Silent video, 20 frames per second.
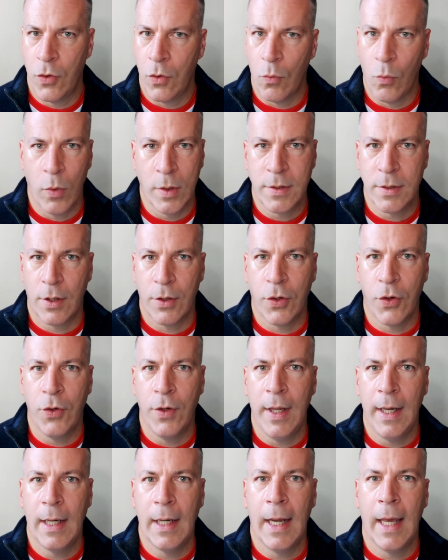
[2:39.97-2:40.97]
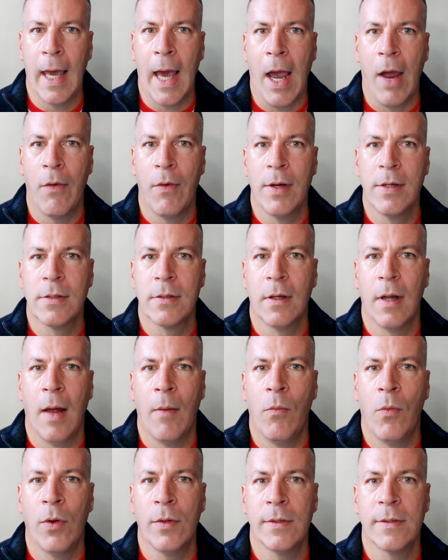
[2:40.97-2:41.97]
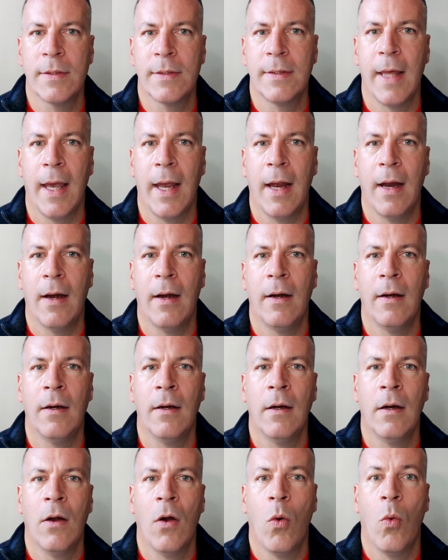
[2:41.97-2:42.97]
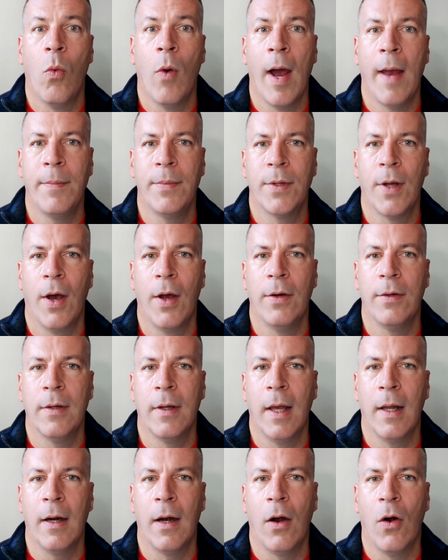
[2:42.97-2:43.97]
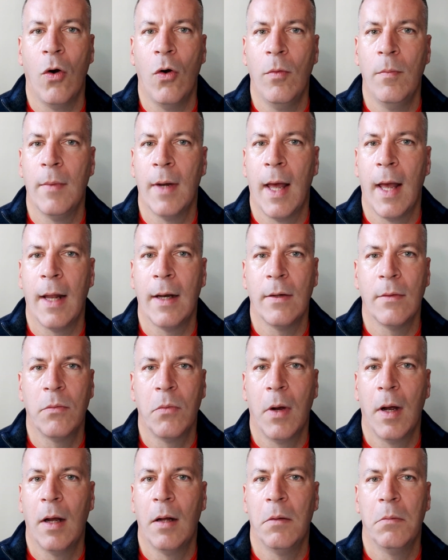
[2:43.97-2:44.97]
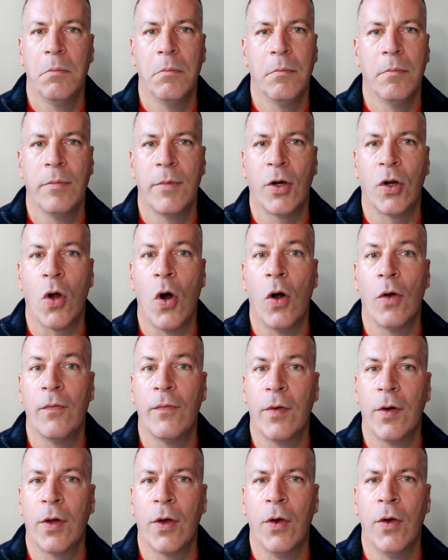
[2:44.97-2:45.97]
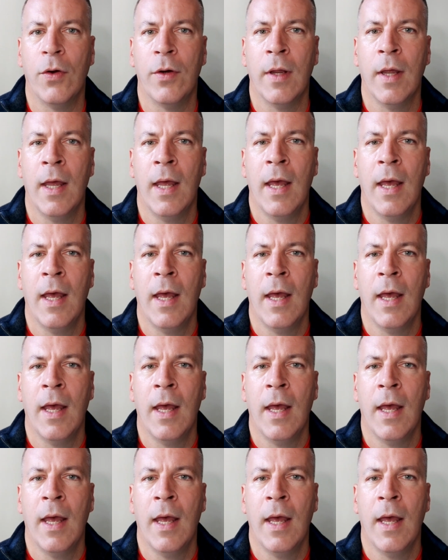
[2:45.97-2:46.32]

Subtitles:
which are uniquely Irish, and once they're wiped out in our homeland, well, they're gone for good.